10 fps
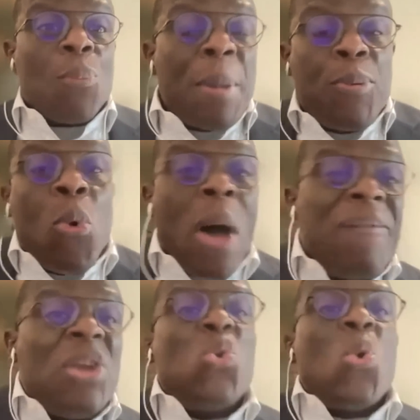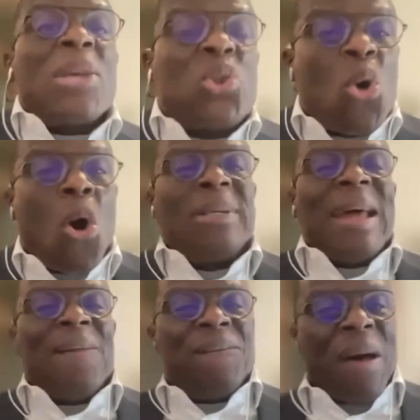People who have a lower score
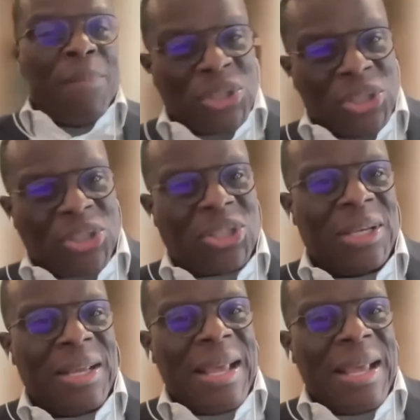than pharmacists,